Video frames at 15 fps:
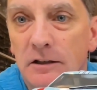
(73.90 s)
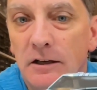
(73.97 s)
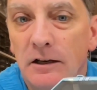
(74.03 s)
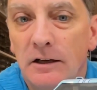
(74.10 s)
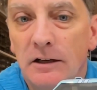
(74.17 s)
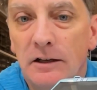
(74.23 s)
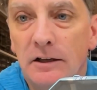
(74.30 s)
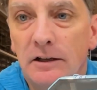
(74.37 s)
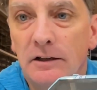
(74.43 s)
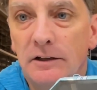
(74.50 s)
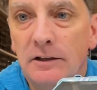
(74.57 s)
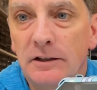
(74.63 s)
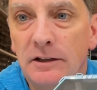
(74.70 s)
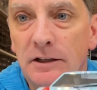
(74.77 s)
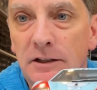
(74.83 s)
and
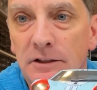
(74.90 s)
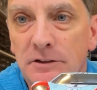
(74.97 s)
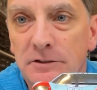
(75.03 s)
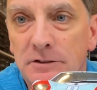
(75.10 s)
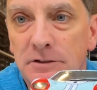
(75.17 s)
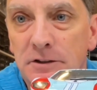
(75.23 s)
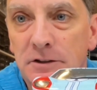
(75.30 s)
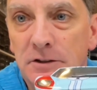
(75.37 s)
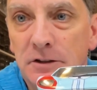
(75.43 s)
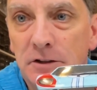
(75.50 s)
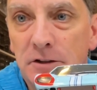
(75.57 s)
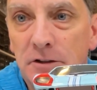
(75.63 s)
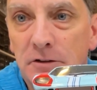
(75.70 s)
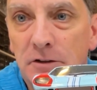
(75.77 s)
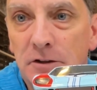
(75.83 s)
as
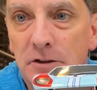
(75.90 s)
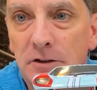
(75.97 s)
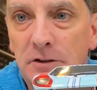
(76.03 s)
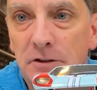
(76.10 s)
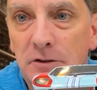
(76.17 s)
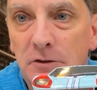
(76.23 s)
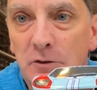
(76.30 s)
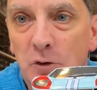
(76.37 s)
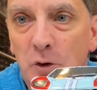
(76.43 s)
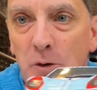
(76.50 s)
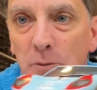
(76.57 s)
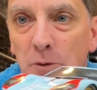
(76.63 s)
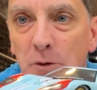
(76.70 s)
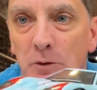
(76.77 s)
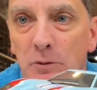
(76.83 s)

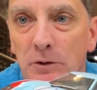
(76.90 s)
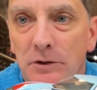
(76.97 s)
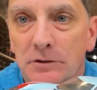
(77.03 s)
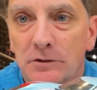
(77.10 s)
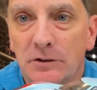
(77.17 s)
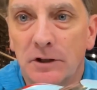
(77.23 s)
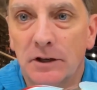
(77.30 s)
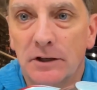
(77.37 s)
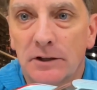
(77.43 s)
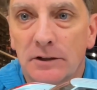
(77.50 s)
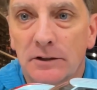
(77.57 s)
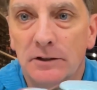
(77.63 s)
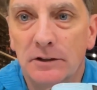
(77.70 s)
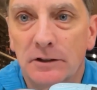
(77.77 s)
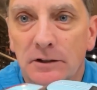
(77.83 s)
normal with Slotted,
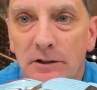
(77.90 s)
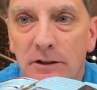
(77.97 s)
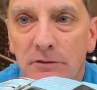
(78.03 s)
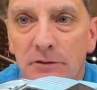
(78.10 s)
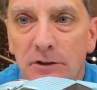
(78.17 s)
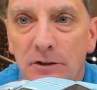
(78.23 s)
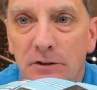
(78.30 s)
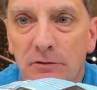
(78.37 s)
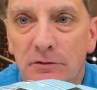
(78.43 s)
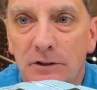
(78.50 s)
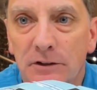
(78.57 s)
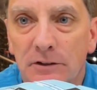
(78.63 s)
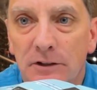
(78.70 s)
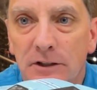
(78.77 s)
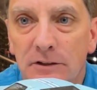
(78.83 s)
they've done a
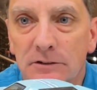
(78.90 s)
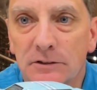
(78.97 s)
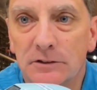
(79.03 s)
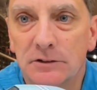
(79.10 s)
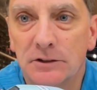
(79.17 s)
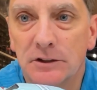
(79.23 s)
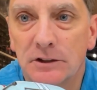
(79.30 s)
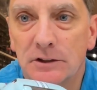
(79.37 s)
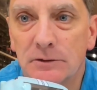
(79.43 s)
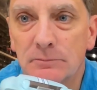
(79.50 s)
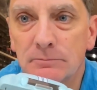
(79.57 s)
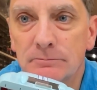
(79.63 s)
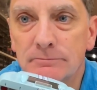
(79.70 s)
fantastic job.